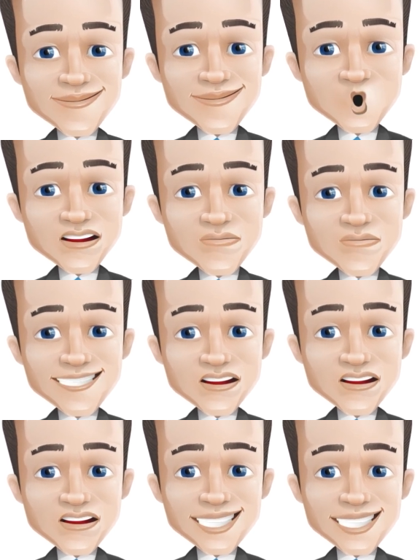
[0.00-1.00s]
One
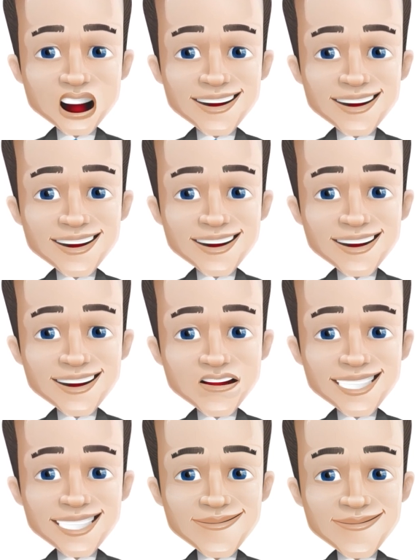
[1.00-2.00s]
technical
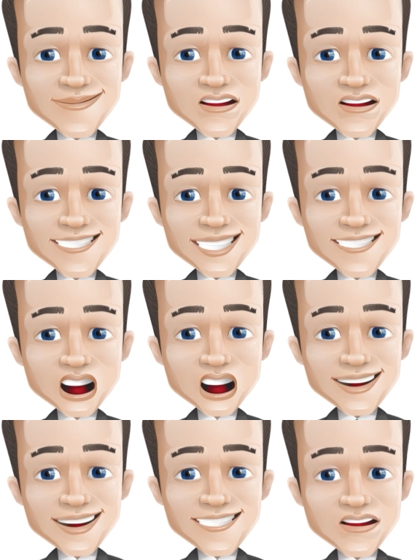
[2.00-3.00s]
indicator that is
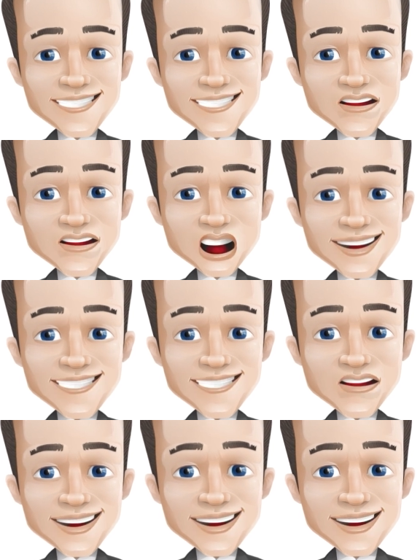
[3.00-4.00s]
appropriate for scalping
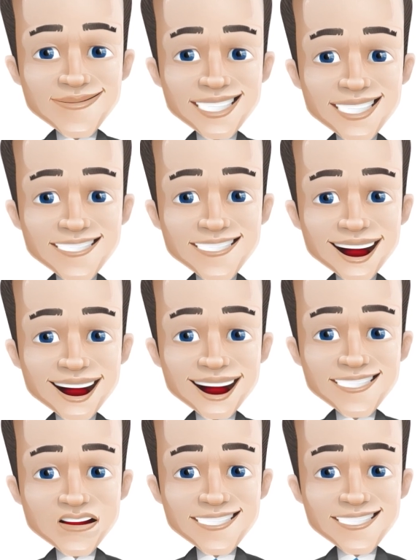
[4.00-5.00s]
trading
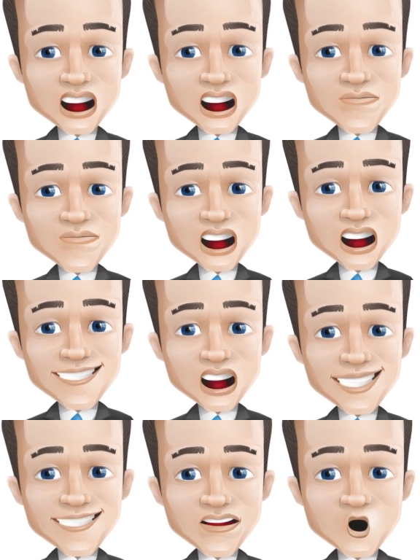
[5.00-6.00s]
strategy is called multiple
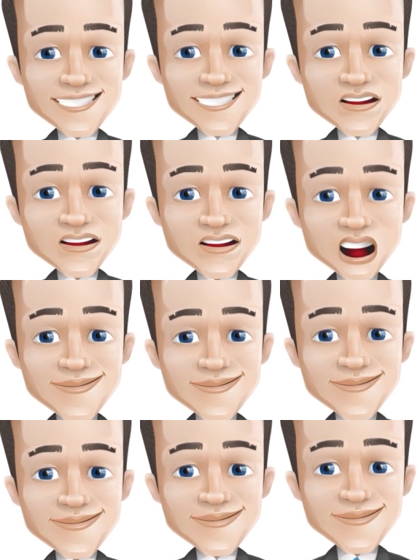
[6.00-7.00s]
chart scalping.
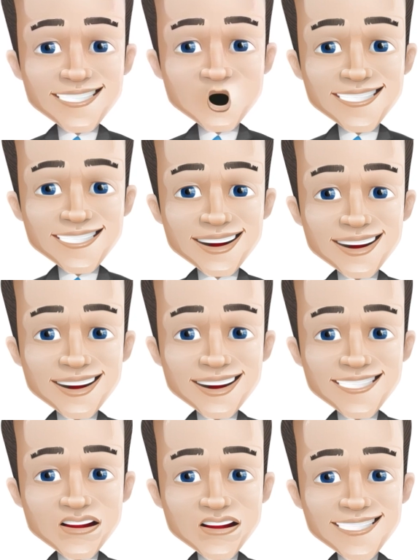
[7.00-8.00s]
First, create a
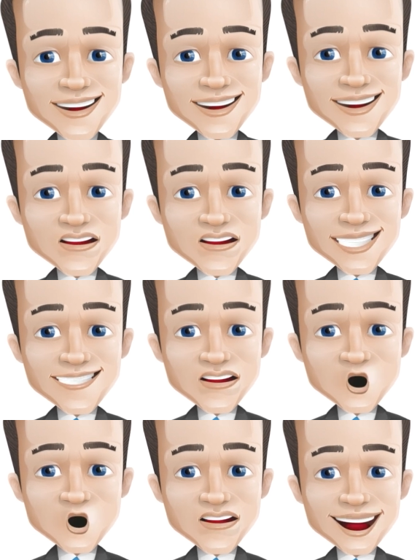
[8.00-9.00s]
15 minute
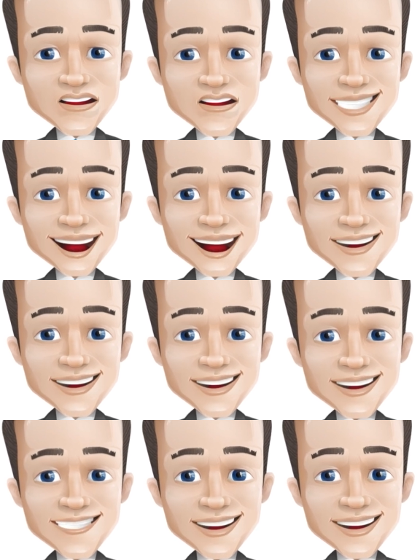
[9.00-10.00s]
chart without any
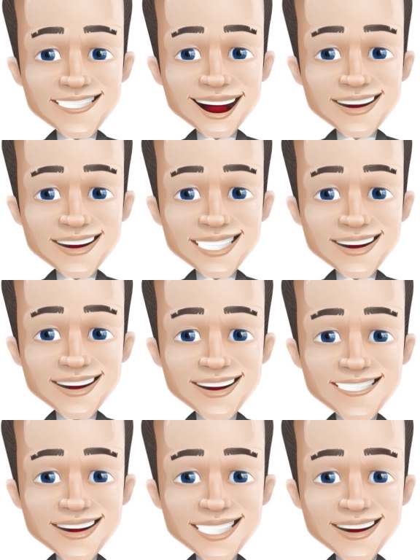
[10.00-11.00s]
indicators that you can use
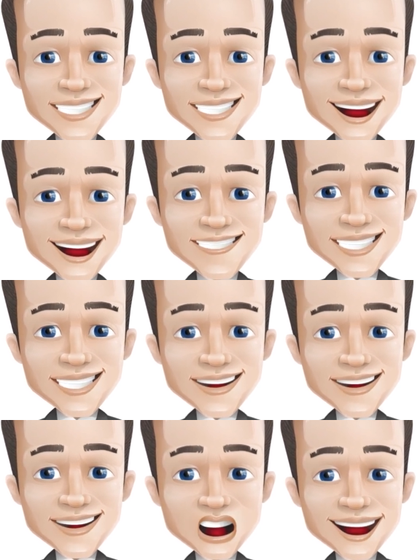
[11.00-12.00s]
to keep track of
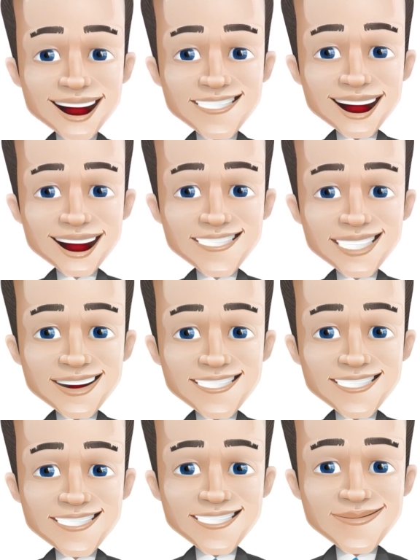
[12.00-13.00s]
any background
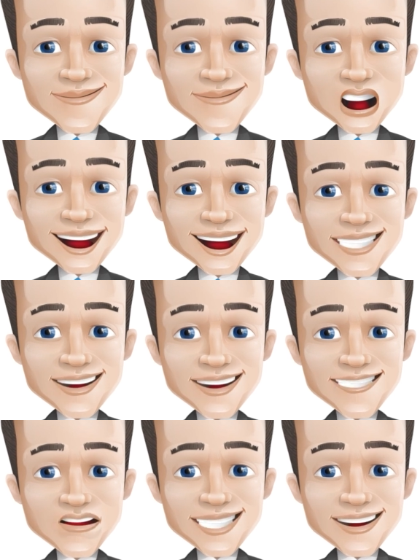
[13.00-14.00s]
conditions that
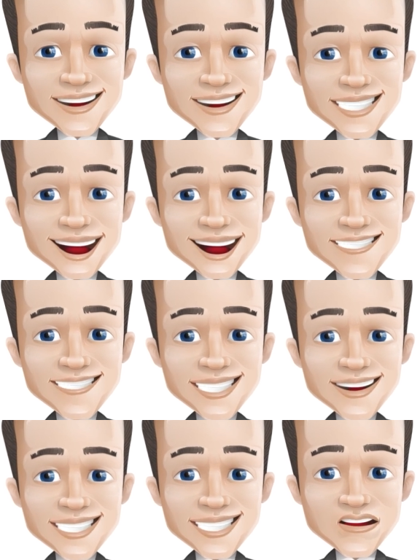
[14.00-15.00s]
could impact your
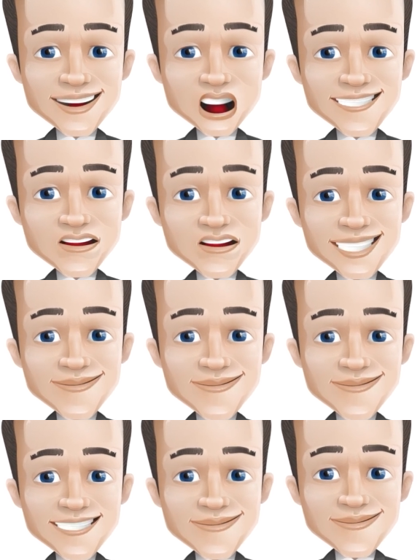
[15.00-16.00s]
intraday performance.
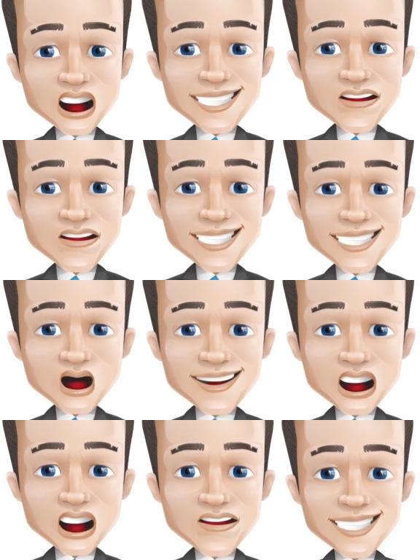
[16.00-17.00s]
Then add three
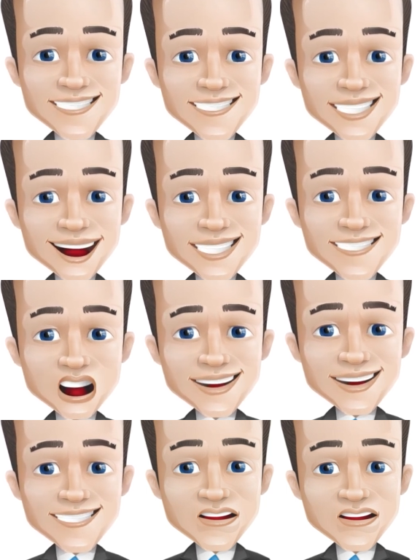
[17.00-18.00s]
lines, one for the
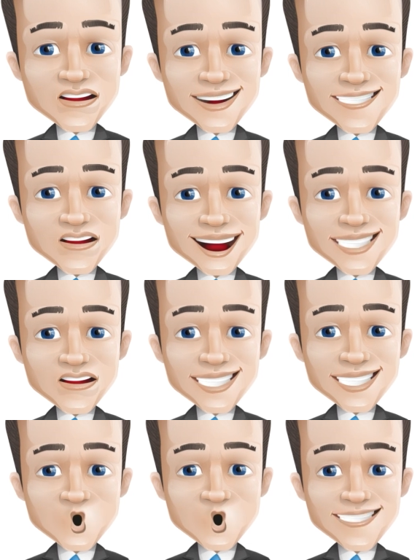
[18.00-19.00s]
opening point and
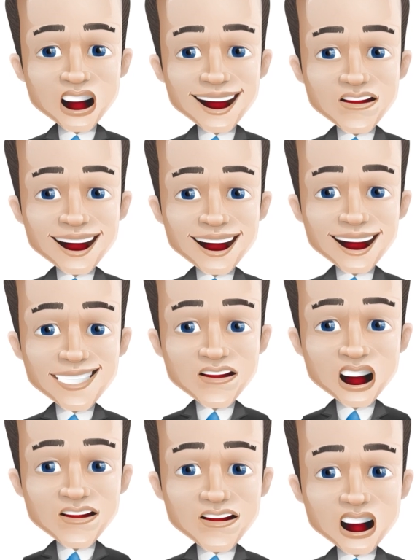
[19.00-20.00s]
two for the high
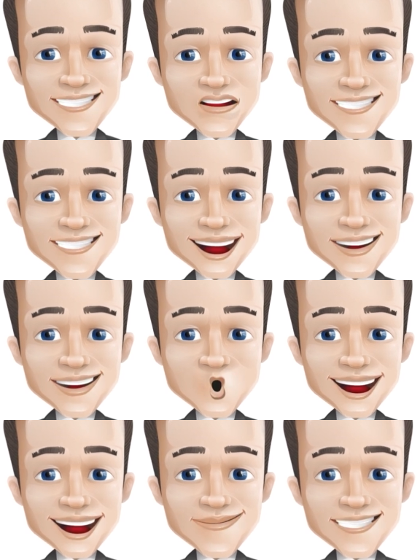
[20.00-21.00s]
and low for the trading
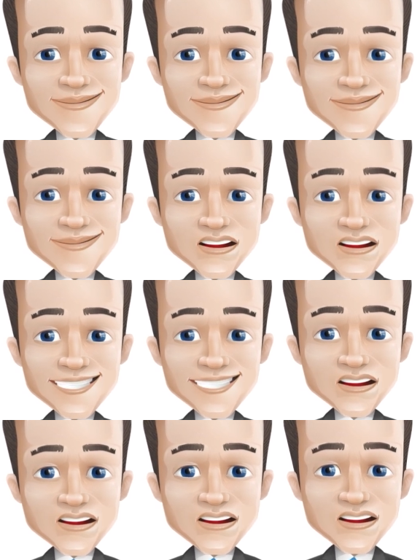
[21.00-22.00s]
range that is
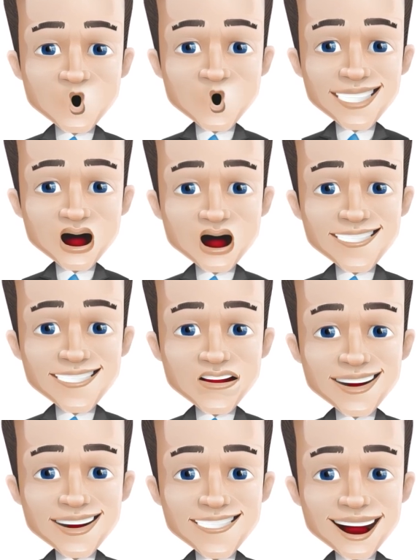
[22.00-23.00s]
set up in the first
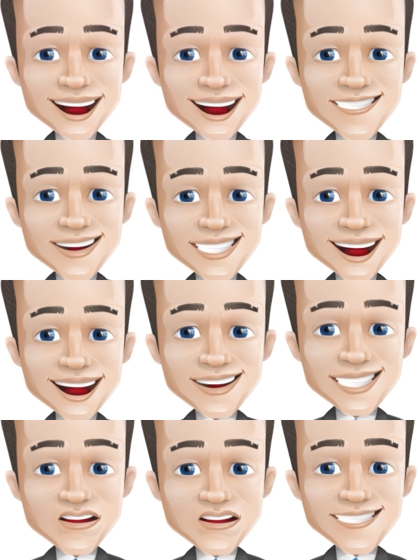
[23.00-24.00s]
45 to 90
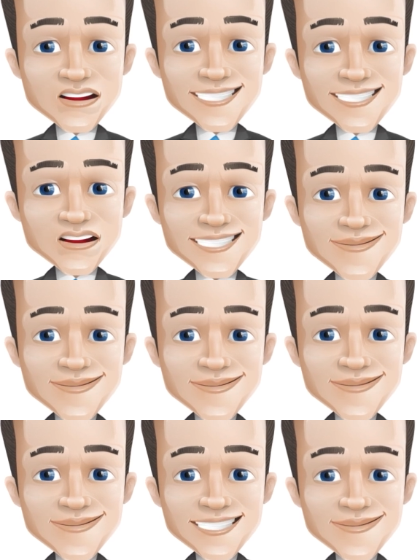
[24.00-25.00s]
minutes of the session.
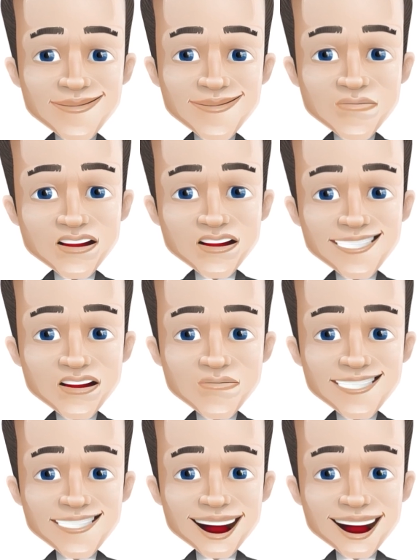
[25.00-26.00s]
Watch the
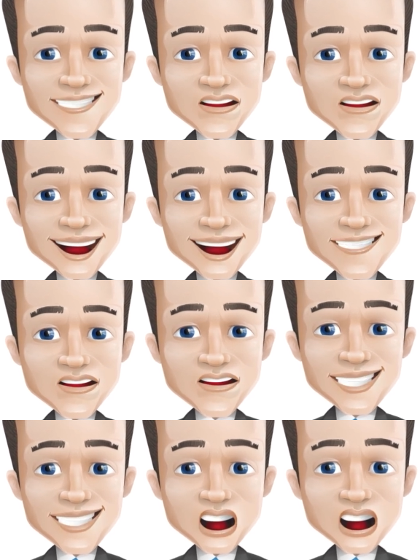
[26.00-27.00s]
price action
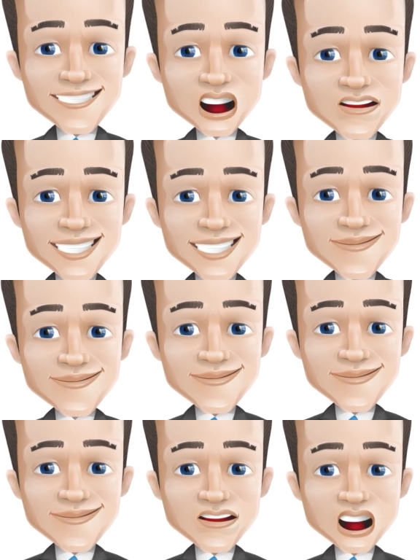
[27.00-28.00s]
at those levels.
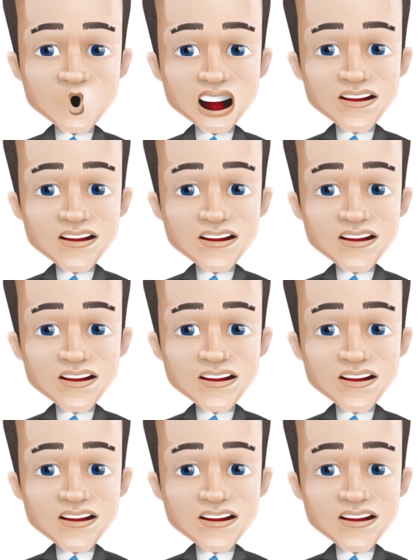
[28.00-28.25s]
They will